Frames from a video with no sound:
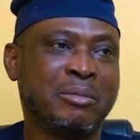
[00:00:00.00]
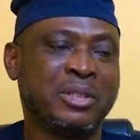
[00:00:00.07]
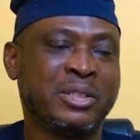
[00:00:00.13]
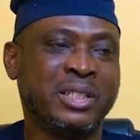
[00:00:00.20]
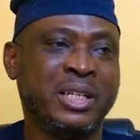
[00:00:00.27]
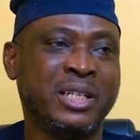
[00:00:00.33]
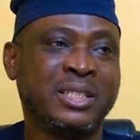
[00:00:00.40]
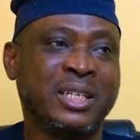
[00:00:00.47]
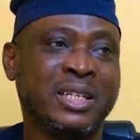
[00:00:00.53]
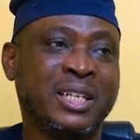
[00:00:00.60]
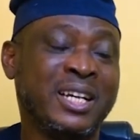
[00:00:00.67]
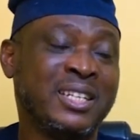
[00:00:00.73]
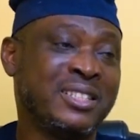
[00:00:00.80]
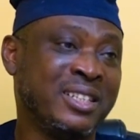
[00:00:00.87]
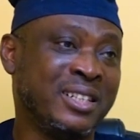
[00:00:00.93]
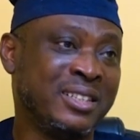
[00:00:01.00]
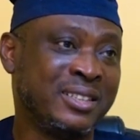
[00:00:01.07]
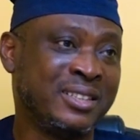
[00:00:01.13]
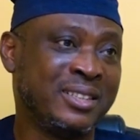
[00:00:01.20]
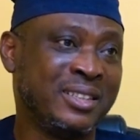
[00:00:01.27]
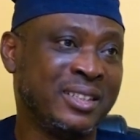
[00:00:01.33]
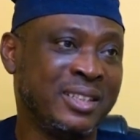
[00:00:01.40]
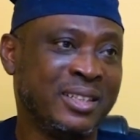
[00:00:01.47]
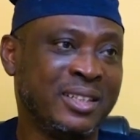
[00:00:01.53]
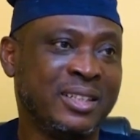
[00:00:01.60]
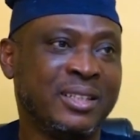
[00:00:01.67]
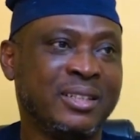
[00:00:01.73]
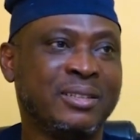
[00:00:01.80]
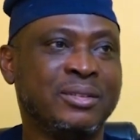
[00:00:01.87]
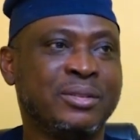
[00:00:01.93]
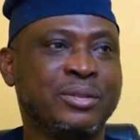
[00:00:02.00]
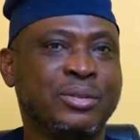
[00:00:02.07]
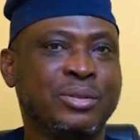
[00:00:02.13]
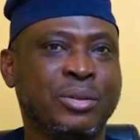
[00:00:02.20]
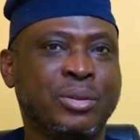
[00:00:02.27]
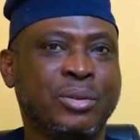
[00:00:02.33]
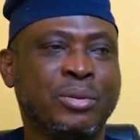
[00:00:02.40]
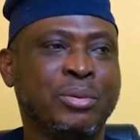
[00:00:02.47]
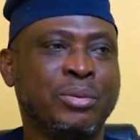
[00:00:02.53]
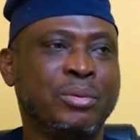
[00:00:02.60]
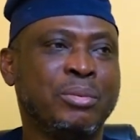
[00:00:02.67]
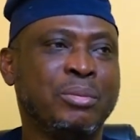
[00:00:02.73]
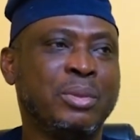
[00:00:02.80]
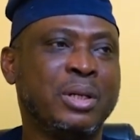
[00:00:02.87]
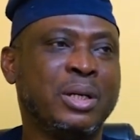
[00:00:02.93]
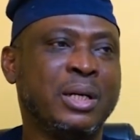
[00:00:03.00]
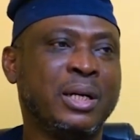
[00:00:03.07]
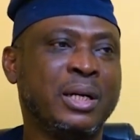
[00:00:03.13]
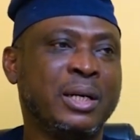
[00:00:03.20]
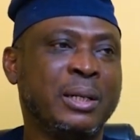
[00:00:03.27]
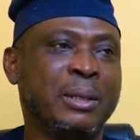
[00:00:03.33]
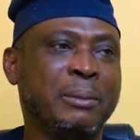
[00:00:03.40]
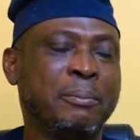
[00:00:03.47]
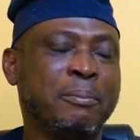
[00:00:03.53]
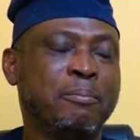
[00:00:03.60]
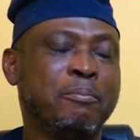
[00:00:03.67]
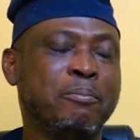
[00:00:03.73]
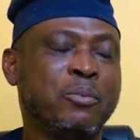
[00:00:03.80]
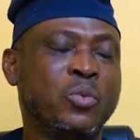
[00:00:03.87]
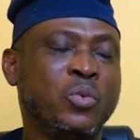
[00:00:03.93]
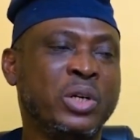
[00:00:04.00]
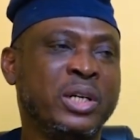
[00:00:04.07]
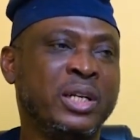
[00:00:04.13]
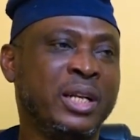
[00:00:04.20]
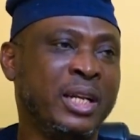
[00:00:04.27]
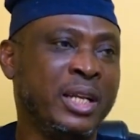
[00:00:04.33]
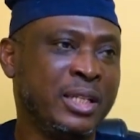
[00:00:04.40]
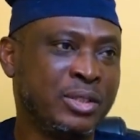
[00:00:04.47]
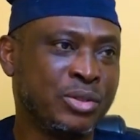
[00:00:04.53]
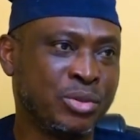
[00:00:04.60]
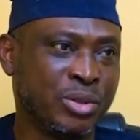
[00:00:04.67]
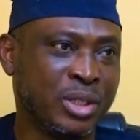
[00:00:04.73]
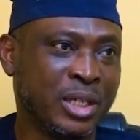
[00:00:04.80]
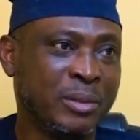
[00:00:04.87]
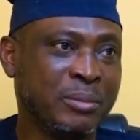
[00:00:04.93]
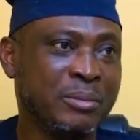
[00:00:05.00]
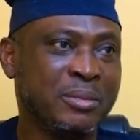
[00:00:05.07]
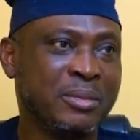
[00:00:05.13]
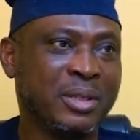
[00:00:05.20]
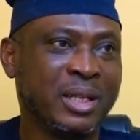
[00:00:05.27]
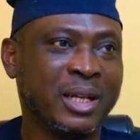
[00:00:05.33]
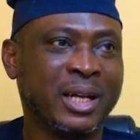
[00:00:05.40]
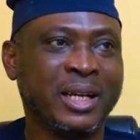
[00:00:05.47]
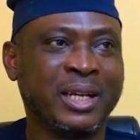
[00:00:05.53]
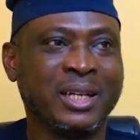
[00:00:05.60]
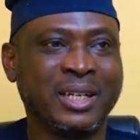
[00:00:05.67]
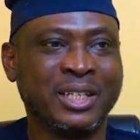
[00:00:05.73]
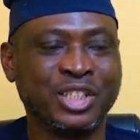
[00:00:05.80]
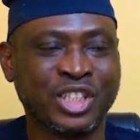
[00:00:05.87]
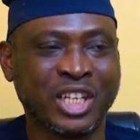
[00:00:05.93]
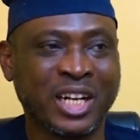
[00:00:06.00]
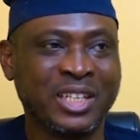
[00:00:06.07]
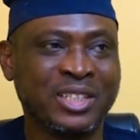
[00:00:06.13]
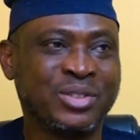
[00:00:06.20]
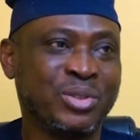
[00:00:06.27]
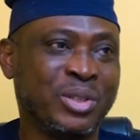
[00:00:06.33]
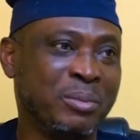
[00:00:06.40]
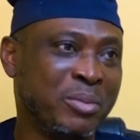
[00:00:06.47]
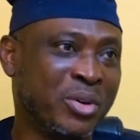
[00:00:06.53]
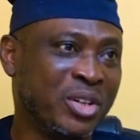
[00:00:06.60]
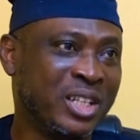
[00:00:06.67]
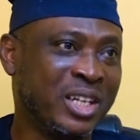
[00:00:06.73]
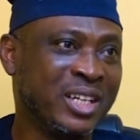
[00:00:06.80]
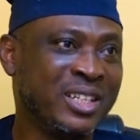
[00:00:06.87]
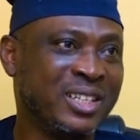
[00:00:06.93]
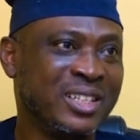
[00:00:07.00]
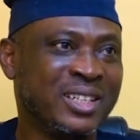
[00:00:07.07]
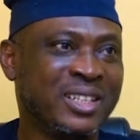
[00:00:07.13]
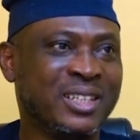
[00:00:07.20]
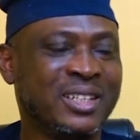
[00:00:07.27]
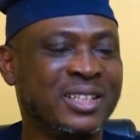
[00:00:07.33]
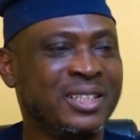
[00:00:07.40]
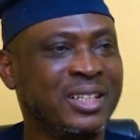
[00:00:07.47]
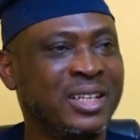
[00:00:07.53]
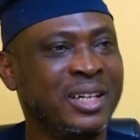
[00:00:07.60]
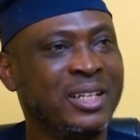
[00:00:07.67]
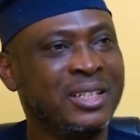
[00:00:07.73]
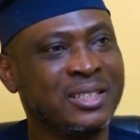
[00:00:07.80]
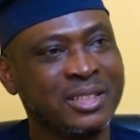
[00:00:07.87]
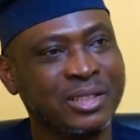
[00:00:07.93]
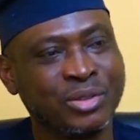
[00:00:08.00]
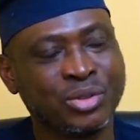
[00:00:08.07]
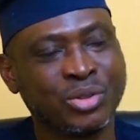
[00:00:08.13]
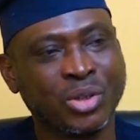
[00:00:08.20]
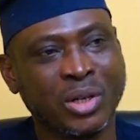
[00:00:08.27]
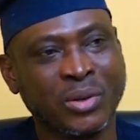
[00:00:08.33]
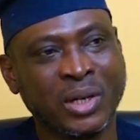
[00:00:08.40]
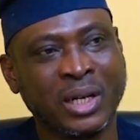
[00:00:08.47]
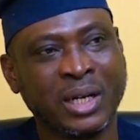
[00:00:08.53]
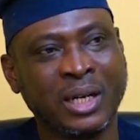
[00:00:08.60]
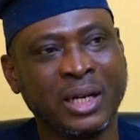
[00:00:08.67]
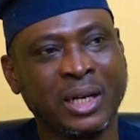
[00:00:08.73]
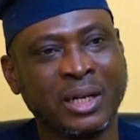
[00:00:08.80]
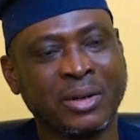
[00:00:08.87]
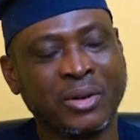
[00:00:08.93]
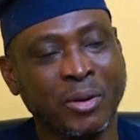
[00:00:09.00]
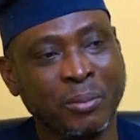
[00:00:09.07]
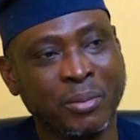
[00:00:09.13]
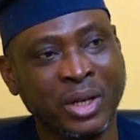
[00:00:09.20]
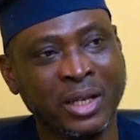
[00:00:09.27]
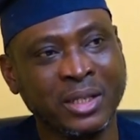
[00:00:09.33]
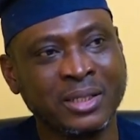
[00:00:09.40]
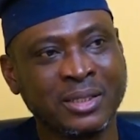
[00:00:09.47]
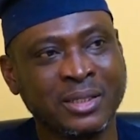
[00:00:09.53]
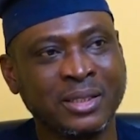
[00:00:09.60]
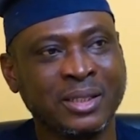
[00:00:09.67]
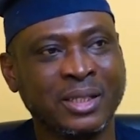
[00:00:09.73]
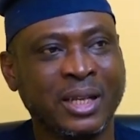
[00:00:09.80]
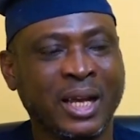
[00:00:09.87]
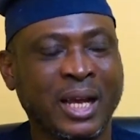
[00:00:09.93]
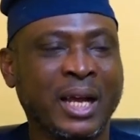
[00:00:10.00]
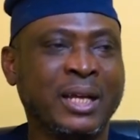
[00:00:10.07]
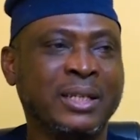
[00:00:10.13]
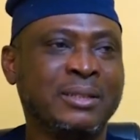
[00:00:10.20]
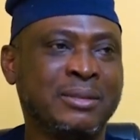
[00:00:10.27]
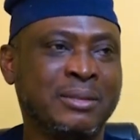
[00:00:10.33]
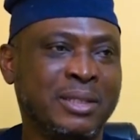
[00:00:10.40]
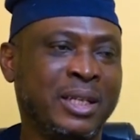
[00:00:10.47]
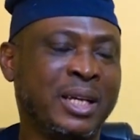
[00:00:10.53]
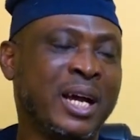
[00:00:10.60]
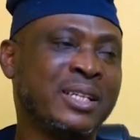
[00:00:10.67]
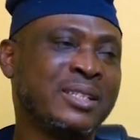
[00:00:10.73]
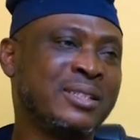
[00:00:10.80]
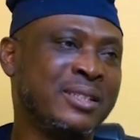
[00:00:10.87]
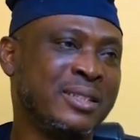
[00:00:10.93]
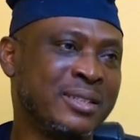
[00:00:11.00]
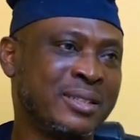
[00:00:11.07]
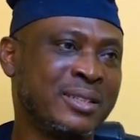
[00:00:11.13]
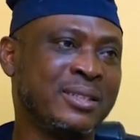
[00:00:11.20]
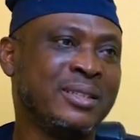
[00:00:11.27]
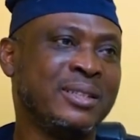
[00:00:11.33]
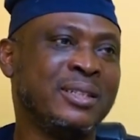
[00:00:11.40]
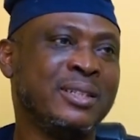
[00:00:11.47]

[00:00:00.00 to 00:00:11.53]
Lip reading: created estates. So we relate to them like a child to a mother. They listen to our complaints and they assist